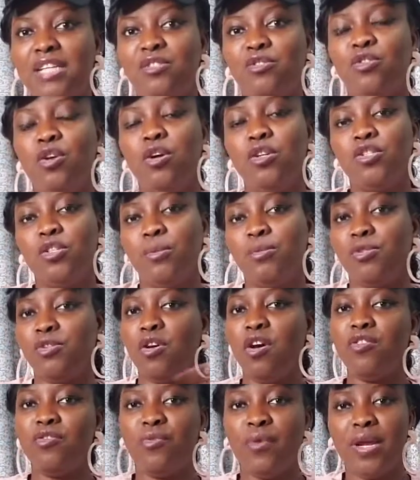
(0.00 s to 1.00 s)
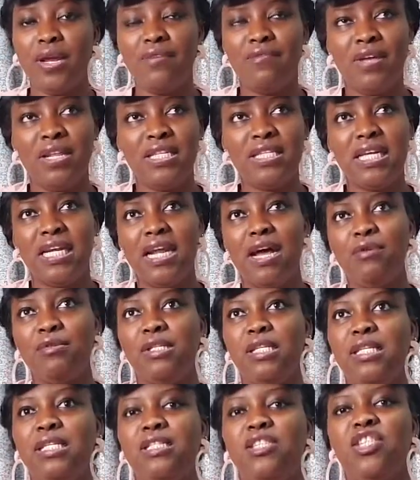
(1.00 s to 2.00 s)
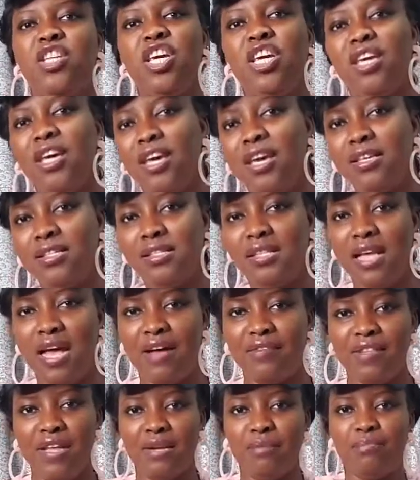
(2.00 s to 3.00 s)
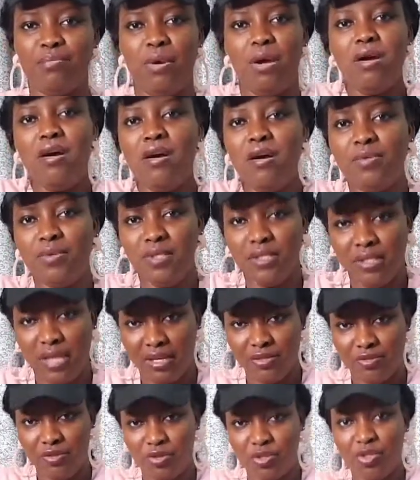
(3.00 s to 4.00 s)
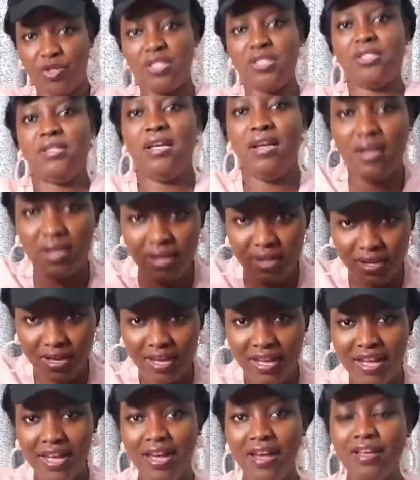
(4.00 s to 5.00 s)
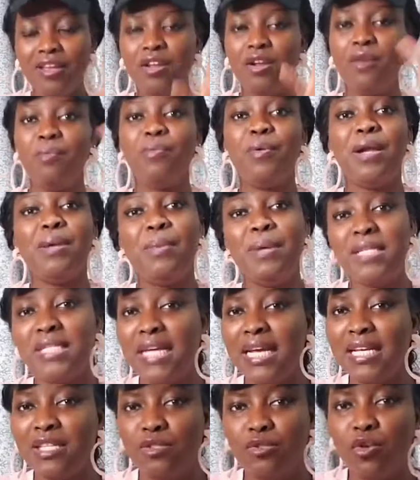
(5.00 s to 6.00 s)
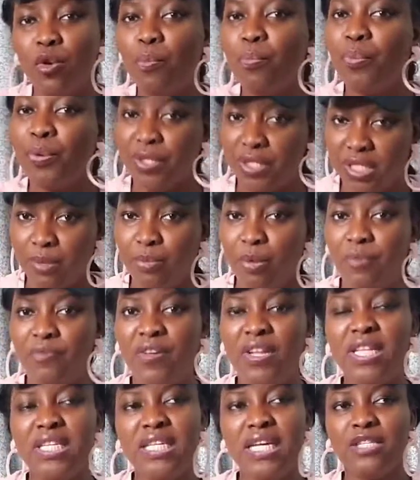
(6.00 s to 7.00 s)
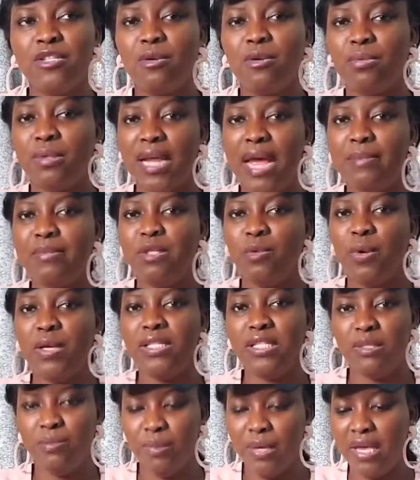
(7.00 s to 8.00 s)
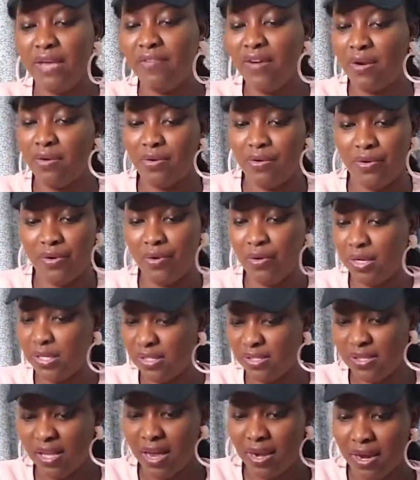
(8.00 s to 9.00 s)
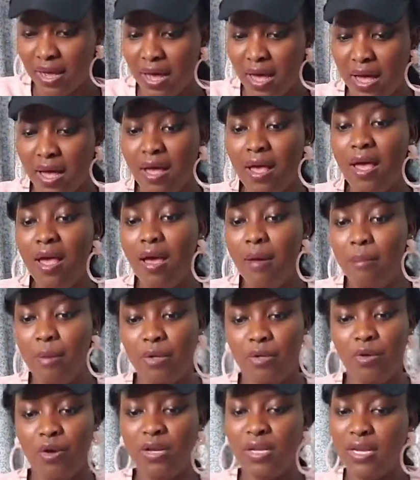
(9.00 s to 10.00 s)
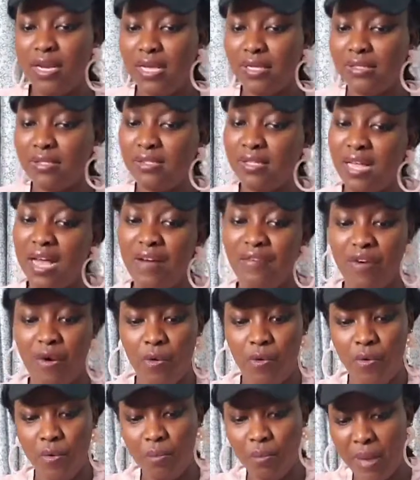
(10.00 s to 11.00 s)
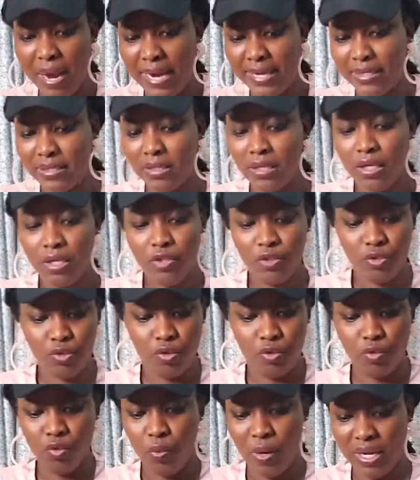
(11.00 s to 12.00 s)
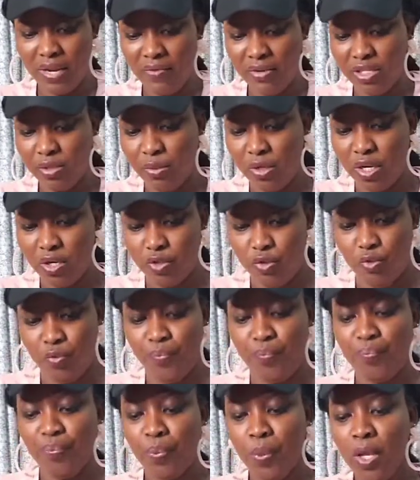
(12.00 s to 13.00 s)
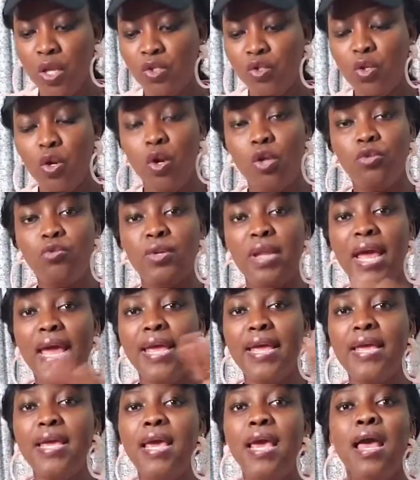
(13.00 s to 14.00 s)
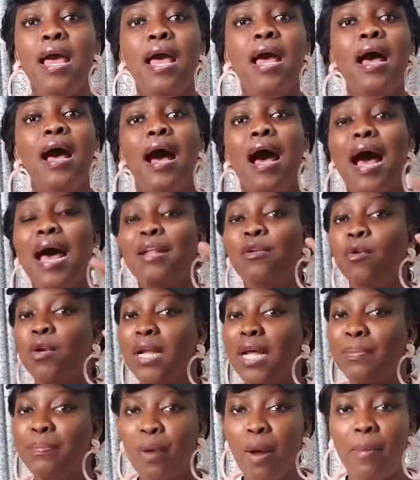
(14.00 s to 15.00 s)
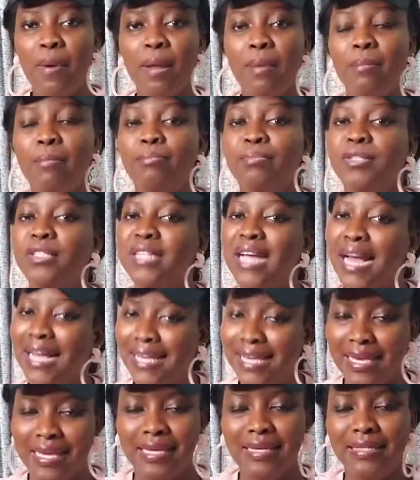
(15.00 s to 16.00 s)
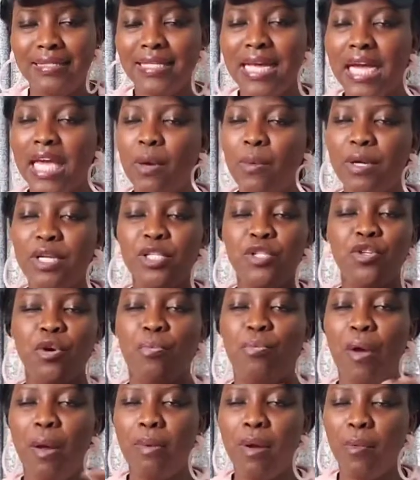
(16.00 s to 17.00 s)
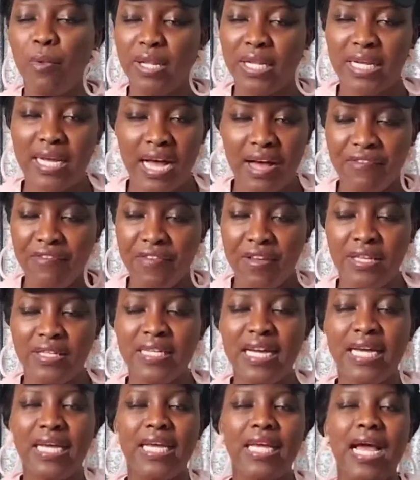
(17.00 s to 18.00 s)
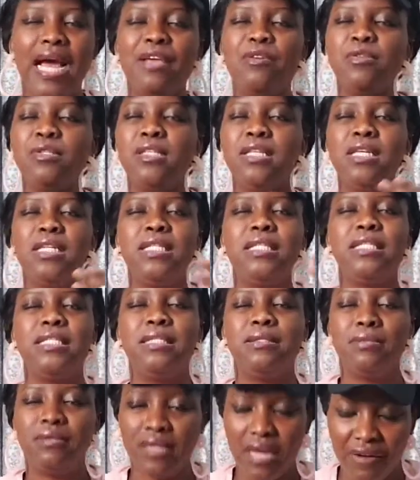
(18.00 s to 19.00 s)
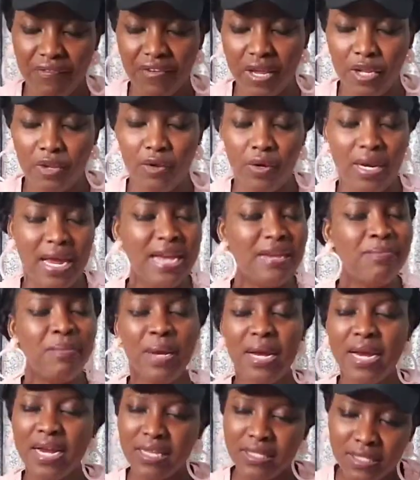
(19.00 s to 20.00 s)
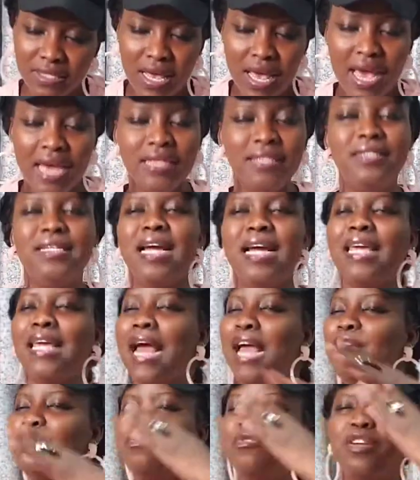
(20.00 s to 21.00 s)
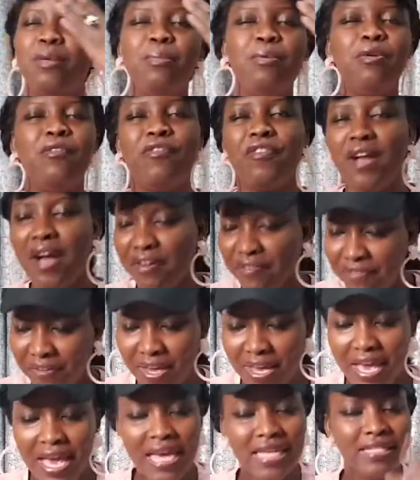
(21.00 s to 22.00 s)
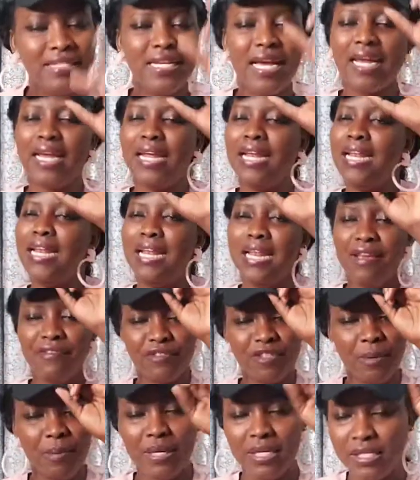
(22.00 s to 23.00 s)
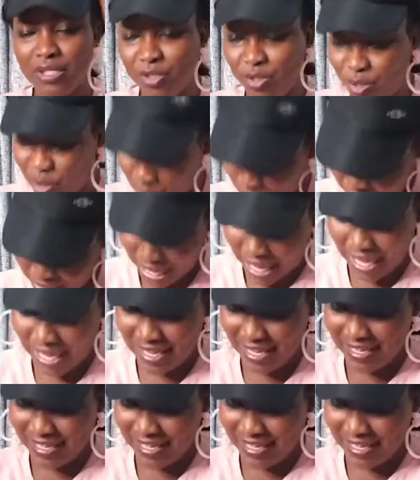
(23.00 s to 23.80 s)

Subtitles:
has done some surgery, Venita now sees cheeky, she has that boobs, her structure is on. You know, Venita is so pretty, but Venita sometimes the way she behaves, I don't really understand her. But nonetheless, she have her own mind to do whatever she wanna do. So today, another problem, Jackie. Jackie, what is your problem with Khafi? Jackie, are you seeing Khafi in your nightmares? Jackie, are you dreaming of Khafi? Jackie, leave somebody's daughter.